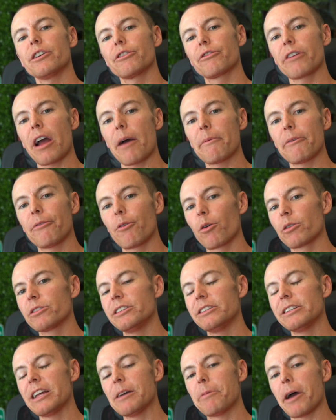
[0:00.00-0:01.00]
Grab a
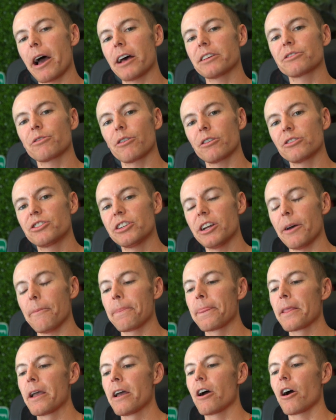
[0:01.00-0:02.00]
14-day pass to our gym.
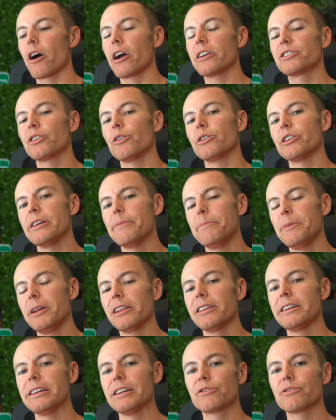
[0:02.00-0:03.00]
All right, so
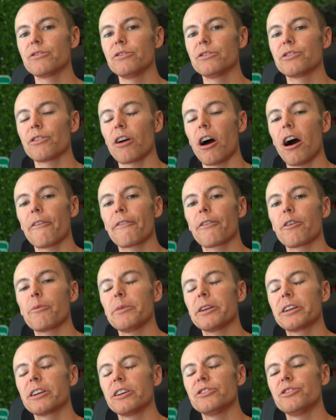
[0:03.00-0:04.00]
immediately introduce your offer
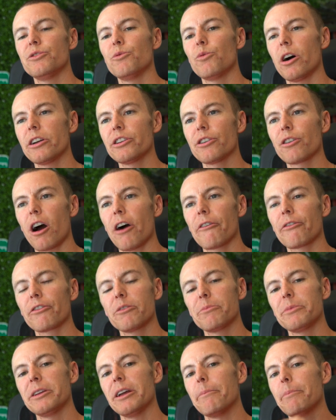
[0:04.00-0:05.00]
because you want your offer
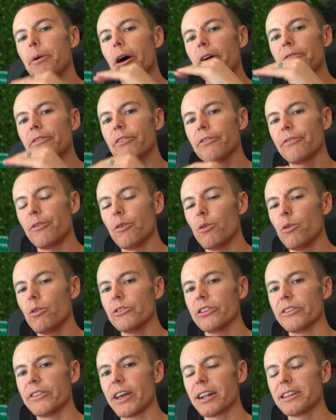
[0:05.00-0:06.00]
to be above the
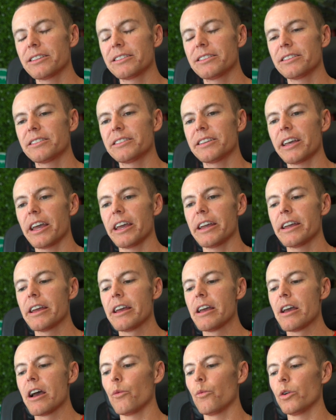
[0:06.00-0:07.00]
fold. And that is to say,
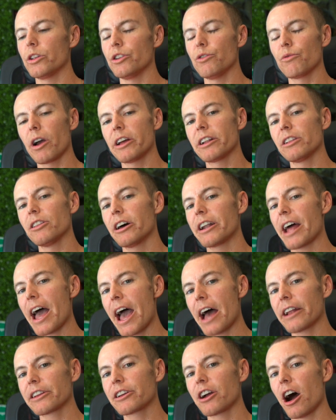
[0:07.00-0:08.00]
when you write a lot of
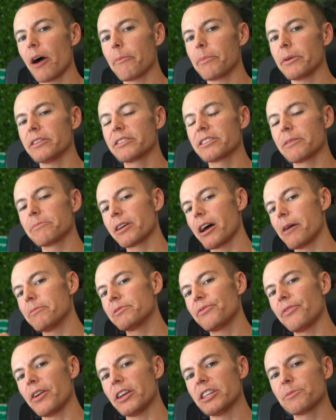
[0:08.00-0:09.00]
ad copy,
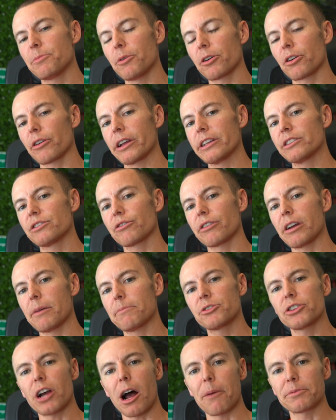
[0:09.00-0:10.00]
sometimes Facebook or
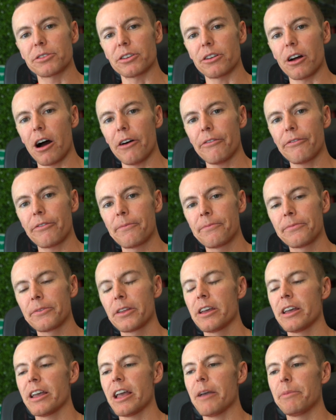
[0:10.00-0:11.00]
Instagram chops it off
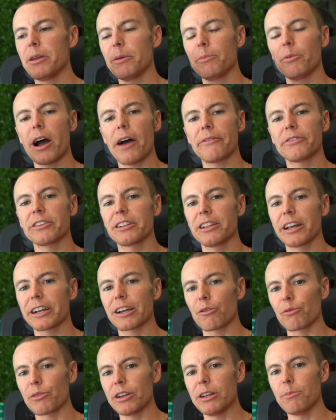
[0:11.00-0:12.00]
and people have to
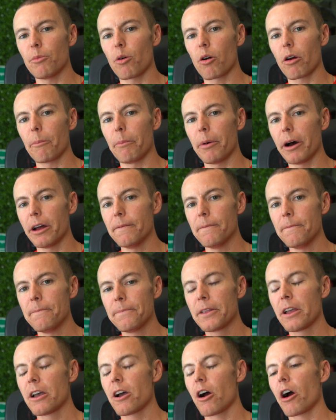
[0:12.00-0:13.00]
click a read more button.
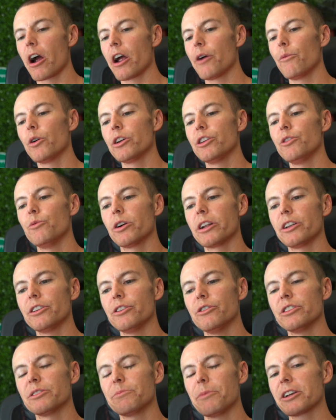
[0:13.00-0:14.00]
All right, what you want to
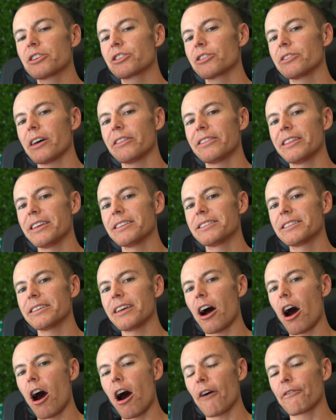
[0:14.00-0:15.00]
do is make sure that
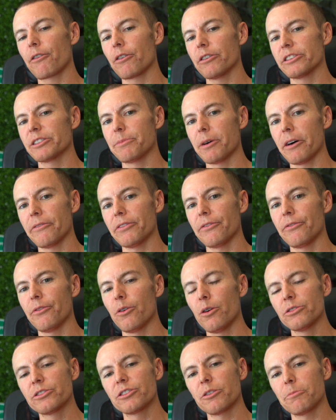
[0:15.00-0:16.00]
this offer is above the
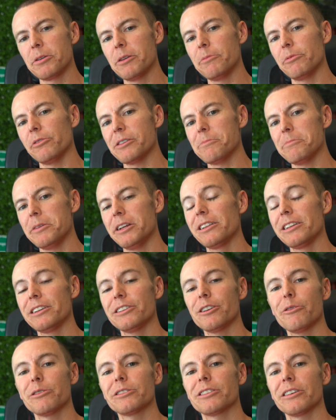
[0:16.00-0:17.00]
fold so people immediately
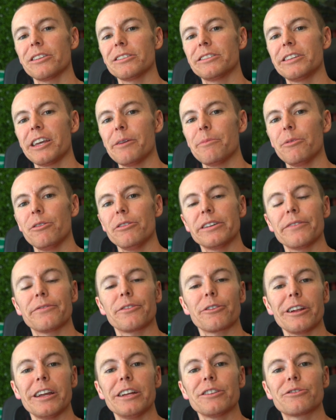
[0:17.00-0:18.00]
know what's on the table, and if
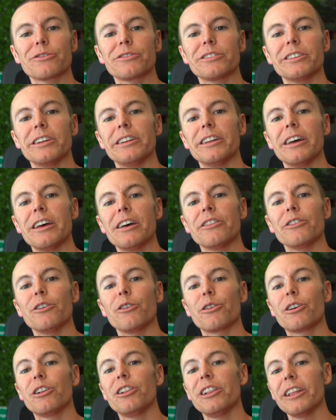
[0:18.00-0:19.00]
they're interested,
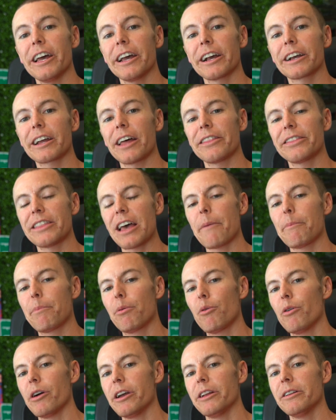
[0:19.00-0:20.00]
they'll click at that
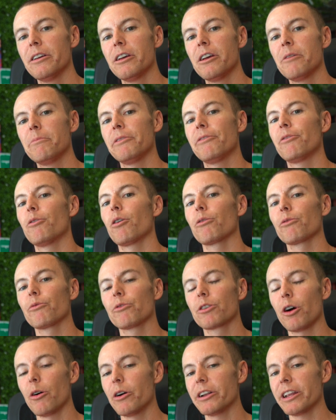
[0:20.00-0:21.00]
point before
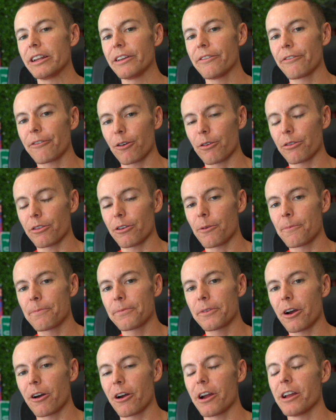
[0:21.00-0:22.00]
going any further.
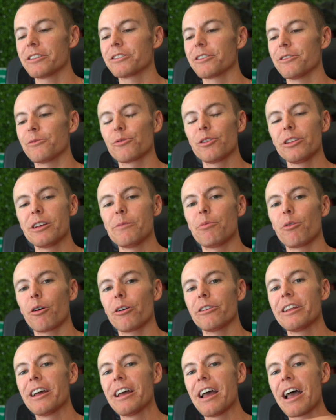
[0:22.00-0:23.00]
All right, so really
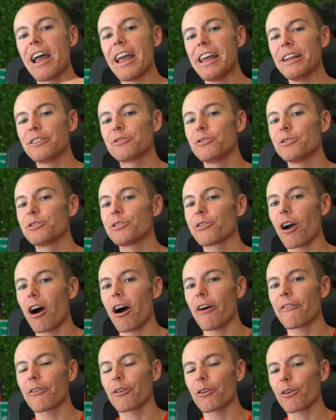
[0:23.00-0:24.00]
important, introduce your
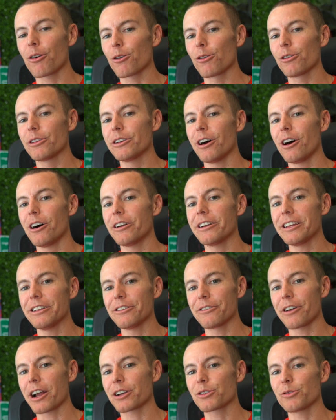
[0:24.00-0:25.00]
offer early on
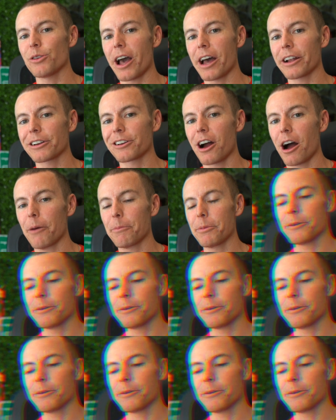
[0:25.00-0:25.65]
in your actual ad copy.